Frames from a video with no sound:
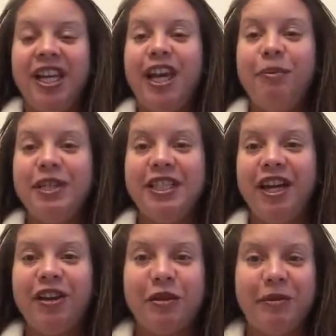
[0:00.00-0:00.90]
let me
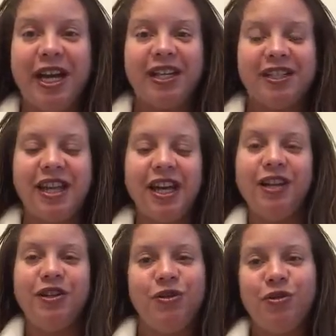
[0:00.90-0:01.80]
tell you my
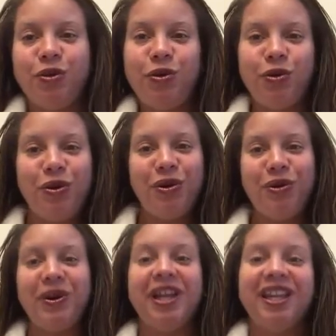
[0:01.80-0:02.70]
exciting news. Hoo hoo!